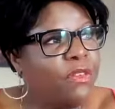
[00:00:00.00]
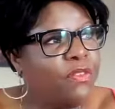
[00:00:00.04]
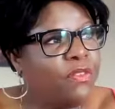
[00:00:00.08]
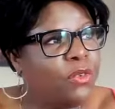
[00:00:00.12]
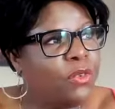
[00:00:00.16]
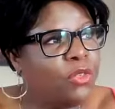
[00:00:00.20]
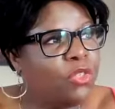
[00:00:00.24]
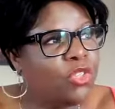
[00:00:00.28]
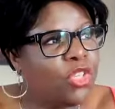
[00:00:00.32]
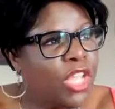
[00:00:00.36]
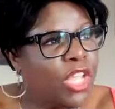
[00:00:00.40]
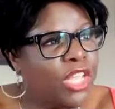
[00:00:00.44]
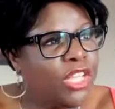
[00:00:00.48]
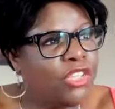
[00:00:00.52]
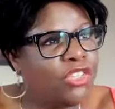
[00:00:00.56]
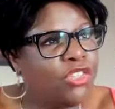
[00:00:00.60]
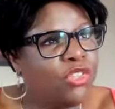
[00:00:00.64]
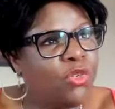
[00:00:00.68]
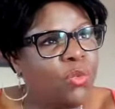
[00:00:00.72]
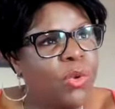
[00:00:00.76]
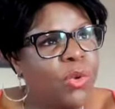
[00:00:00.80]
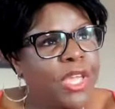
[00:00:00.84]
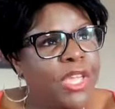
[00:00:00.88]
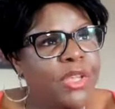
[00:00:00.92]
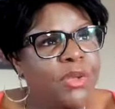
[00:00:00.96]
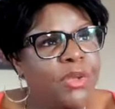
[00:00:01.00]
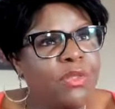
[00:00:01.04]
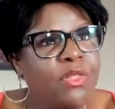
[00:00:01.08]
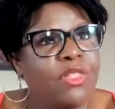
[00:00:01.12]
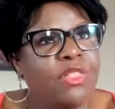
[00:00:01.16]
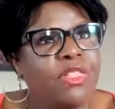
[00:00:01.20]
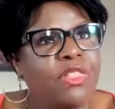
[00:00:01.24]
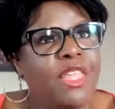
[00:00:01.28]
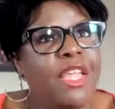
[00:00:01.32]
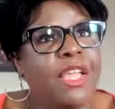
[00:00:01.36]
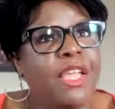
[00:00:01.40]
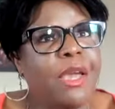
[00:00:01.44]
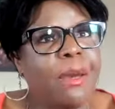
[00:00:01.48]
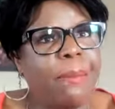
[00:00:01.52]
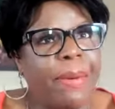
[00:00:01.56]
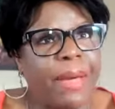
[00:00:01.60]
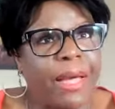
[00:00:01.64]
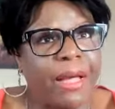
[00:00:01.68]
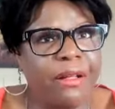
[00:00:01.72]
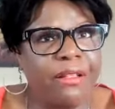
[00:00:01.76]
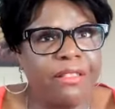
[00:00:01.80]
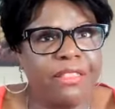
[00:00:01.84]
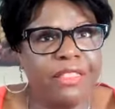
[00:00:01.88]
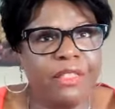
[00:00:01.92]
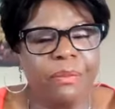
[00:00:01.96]
if you change the way you think
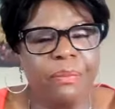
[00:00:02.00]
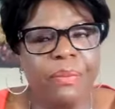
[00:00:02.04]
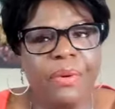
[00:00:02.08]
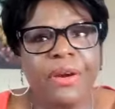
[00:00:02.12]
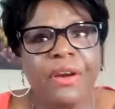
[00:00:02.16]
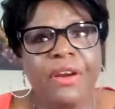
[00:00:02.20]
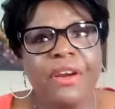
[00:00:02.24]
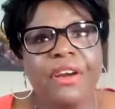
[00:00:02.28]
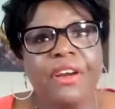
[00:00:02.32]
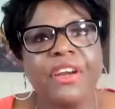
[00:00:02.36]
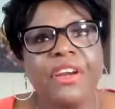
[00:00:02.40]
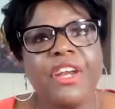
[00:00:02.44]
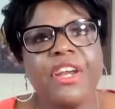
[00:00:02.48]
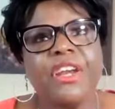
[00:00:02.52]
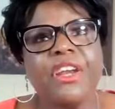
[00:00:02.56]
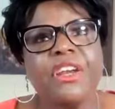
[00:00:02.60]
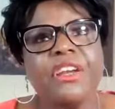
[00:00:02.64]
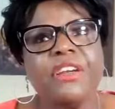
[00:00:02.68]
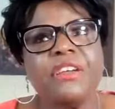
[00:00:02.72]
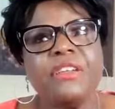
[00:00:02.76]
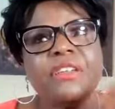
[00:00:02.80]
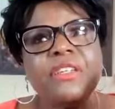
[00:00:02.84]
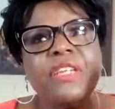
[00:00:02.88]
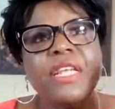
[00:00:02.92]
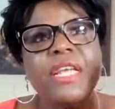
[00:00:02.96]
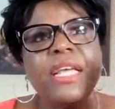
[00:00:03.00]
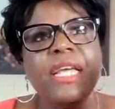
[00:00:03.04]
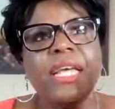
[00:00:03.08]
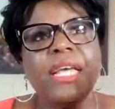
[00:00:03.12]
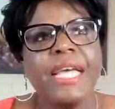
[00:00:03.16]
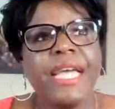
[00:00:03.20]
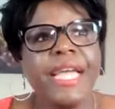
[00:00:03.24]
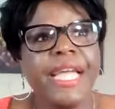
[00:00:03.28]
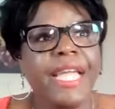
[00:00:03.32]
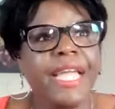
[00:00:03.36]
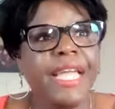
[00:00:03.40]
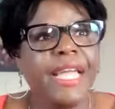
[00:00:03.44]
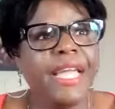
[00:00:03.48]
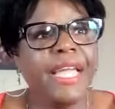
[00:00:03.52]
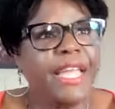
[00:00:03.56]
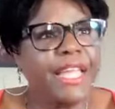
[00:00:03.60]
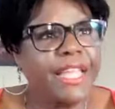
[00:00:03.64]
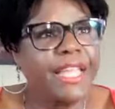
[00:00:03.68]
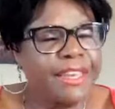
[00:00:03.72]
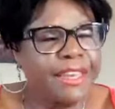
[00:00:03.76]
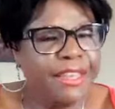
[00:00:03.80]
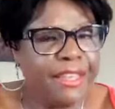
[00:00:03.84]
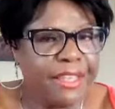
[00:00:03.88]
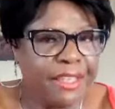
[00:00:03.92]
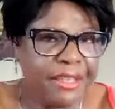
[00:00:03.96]
about the burgers,
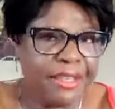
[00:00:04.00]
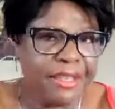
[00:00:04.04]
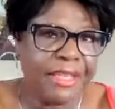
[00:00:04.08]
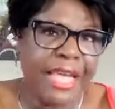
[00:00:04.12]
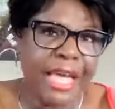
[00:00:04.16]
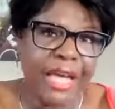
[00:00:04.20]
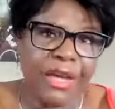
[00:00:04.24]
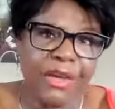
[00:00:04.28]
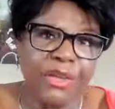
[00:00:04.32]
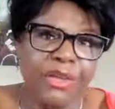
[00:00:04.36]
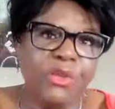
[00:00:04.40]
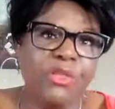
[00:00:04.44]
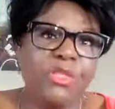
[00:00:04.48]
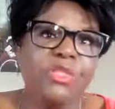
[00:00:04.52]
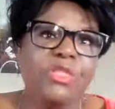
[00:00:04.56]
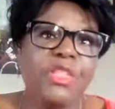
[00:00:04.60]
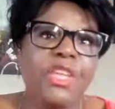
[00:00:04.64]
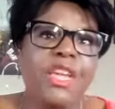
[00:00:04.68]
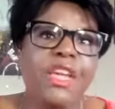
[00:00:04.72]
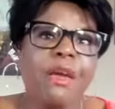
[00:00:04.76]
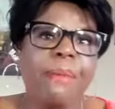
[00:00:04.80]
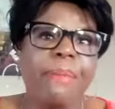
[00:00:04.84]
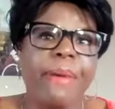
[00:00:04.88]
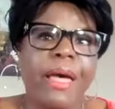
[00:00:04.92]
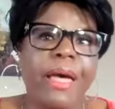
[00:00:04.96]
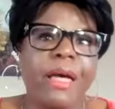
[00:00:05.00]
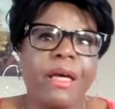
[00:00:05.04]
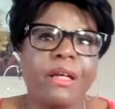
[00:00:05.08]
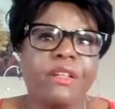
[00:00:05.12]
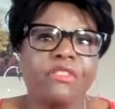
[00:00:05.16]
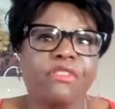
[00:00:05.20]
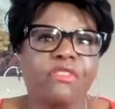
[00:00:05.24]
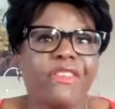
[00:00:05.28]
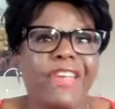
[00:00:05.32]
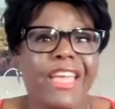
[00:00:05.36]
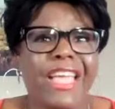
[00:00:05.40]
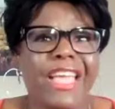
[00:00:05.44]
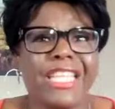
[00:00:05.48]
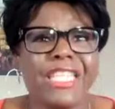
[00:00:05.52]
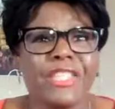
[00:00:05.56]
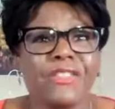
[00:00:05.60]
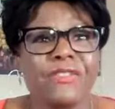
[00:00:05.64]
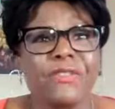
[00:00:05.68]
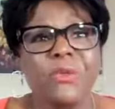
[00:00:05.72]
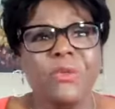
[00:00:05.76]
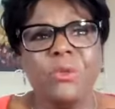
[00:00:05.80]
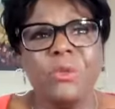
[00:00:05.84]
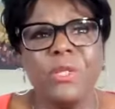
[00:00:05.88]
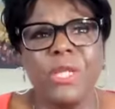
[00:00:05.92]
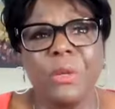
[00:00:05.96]
and how you think about fast
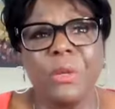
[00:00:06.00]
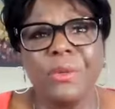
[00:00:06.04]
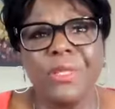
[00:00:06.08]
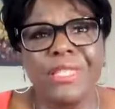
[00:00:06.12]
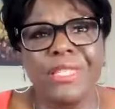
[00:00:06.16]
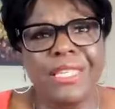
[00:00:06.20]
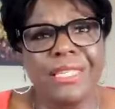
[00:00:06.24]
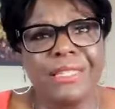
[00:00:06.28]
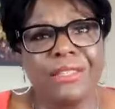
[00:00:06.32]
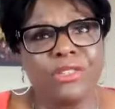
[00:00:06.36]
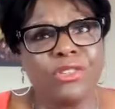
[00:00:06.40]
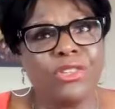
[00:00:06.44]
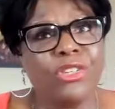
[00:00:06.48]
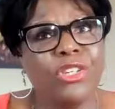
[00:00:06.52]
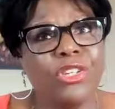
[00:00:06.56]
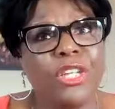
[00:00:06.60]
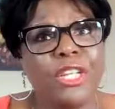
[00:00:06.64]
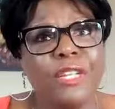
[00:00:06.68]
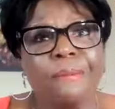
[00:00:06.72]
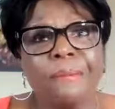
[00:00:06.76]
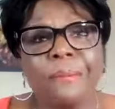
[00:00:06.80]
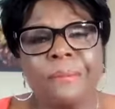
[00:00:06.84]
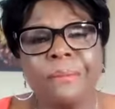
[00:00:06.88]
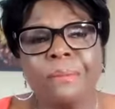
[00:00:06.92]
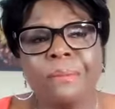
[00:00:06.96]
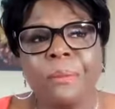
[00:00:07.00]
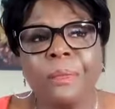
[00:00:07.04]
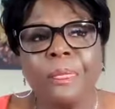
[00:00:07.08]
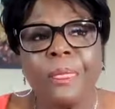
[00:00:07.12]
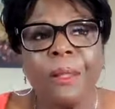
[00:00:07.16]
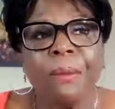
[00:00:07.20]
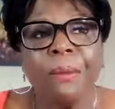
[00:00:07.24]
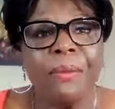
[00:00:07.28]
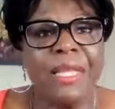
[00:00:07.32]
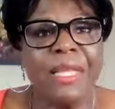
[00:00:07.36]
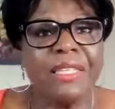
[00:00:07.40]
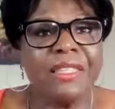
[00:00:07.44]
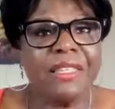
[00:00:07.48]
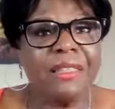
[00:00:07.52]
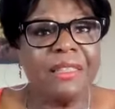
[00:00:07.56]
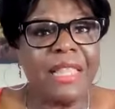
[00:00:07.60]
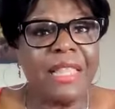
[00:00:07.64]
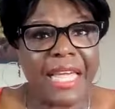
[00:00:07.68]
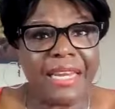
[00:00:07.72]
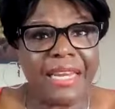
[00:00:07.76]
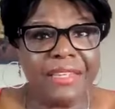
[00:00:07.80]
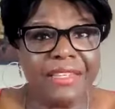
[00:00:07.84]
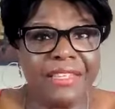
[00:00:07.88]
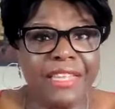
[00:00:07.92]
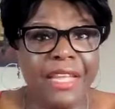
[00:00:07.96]
food, how it tastes good, because a
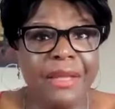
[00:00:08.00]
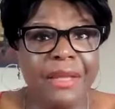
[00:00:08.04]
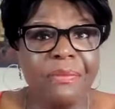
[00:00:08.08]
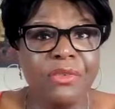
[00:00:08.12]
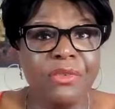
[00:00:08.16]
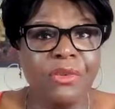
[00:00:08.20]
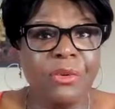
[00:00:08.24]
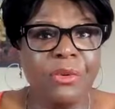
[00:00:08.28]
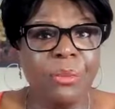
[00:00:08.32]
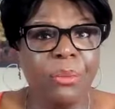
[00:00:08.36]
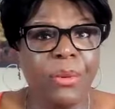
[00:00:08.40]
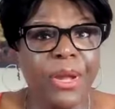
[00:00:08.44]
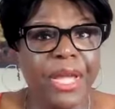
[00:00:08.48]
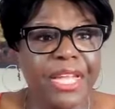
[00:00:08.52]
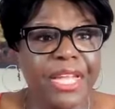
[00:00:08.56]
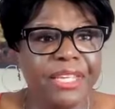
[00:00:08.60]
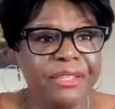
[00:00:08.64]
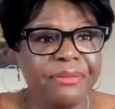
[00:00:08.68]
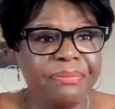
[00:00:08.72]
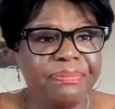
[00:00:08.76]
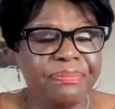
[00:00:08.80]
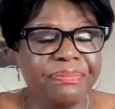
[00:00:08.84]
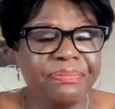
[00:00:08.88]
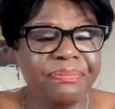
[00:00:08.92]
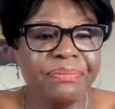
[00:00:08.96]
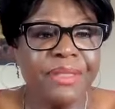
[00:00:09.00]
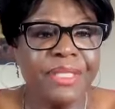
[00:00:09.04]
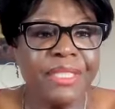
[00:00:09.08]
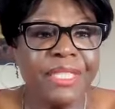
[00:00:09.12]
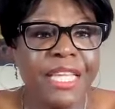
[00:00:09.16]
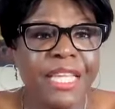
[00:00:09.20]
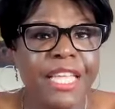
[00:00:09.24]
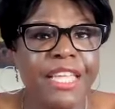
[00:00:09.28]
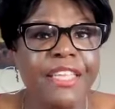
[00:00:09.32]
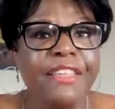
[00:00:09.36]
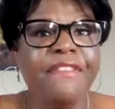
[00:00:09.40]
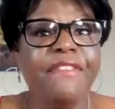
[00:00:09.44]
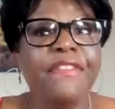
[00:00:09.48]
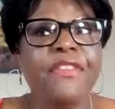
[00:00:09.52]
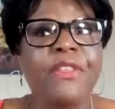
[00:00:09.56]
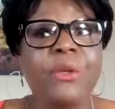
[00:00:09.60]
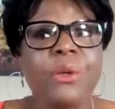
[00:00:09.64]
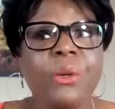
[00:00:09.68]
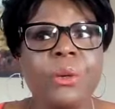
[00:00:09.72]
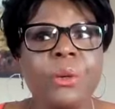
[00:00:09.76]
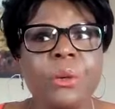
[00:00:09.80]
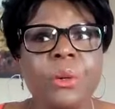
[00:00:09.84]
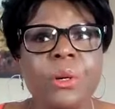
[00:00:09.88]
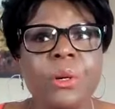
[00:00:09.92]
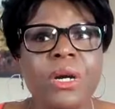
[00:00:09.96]
lot of times you're right. If
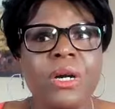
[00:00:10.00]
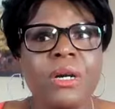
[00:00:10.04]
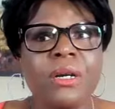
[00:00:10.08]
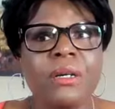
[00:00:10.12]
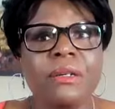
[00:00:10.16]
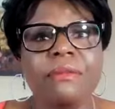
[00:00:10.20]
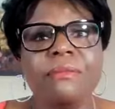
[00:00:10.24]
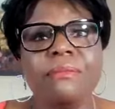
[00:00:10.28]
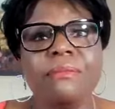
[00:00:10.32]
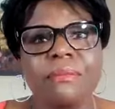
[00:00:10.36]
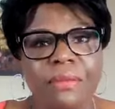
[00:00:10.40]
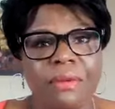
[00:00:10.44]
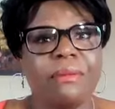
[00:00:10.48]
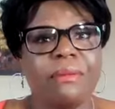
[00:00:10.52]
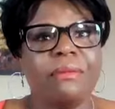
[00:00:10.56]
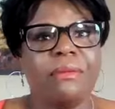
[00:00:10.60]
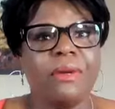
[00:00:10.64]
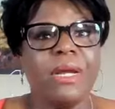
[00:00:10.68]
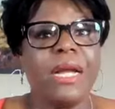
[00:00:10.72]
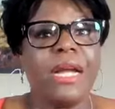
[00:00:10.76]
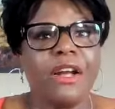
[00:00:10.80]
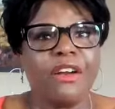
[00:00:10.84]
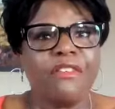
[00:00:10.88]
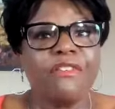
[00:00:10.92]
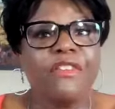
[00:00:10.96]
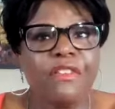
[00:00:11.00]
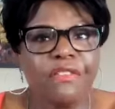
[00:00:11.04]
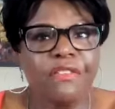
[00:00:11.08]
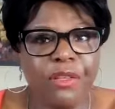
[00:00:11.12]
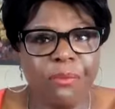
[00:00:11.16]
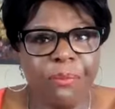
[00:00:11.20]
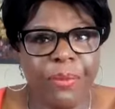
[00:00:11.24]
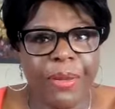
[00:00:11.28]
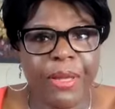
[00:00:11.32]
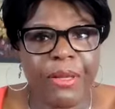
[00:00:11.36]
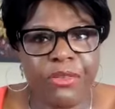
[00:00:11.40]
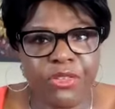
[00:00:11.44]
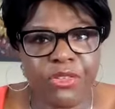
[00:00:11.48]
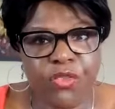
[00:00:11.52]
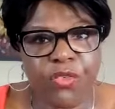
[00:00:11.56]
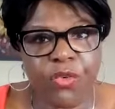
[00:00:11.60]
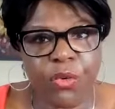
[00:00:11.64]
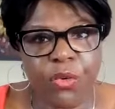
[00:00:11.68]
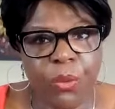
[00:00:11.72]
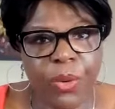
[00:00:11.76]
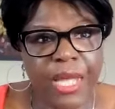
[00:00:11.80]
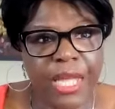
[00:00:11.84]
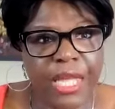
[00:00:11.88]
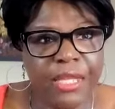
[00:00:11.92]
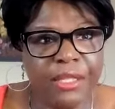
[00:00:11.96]
you are 50 pounds
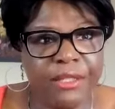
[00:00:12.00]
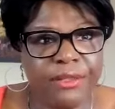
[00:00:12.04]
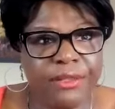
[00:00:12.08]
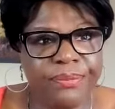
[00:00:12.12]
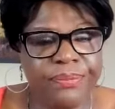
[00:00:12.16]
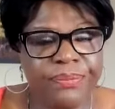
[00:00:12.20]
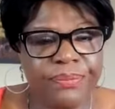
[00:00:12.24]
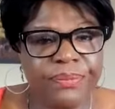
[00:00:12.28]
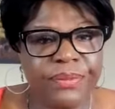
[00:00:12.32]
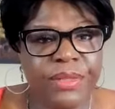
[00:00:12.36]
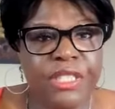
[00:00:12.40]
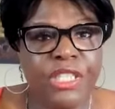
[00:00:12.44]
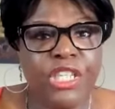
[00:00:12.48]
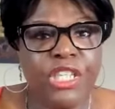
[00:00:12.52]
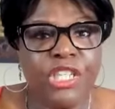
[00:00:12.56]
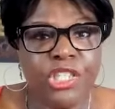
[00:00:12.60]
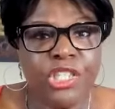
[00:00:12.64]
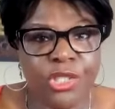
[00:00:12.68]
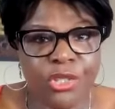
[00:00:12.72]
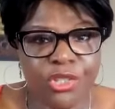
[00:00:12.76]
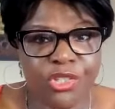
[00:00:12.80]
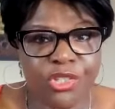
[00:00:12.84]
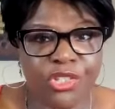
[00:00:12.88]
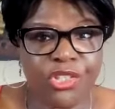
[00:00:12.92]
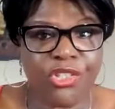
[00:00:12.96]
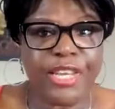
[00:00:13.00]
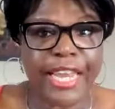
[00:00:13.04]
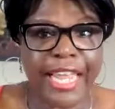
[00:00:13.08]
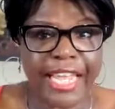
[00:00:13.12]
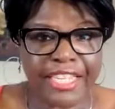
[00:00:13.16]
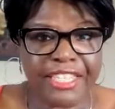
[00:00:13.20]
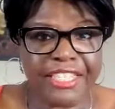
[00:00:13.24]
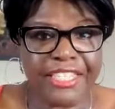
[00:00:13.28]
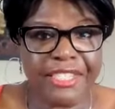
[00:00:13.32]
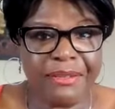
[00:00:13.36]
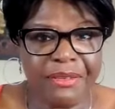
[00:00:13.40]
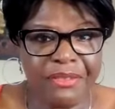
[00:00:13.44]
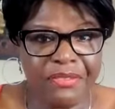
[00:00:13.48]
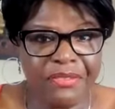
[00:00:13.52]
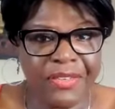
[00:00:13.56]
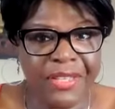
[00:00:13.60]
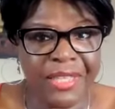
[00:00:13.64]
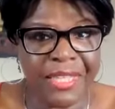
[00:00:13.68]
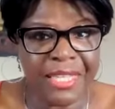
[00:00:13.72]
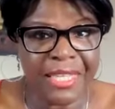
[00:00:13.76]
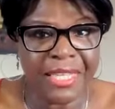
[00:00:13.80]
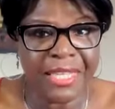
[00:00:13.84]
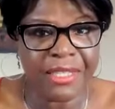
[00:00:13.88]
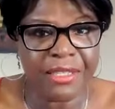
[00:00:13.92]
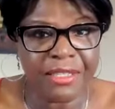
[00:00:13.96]
overweight, you should actually be
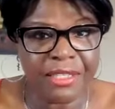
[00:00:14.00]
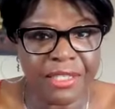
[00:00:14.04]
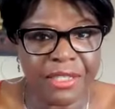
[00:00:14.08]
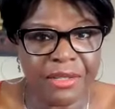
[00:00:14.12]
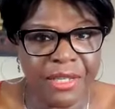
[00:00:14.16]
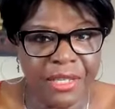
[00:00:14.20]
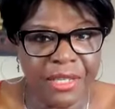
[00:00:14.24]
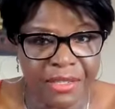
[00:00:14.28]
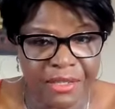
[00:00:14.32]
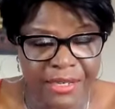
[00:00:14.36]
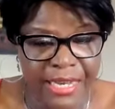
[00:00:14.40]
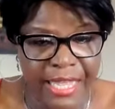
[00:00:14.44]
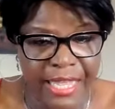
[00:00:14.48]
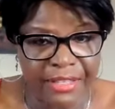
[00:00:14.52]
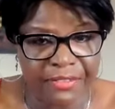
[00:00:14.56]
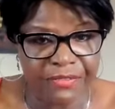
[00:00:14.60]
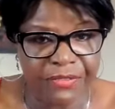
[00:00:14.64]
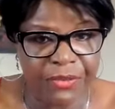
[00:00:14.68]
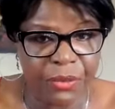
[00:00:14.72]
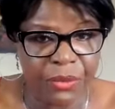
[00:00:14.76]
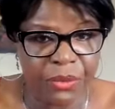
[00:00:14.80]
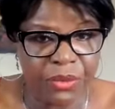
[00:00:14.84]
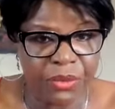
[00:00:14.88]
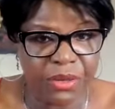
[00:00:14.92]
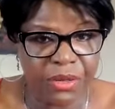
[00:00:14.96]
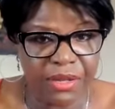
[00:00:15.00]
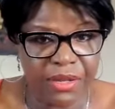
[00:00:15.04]
feeling guilty eating that food.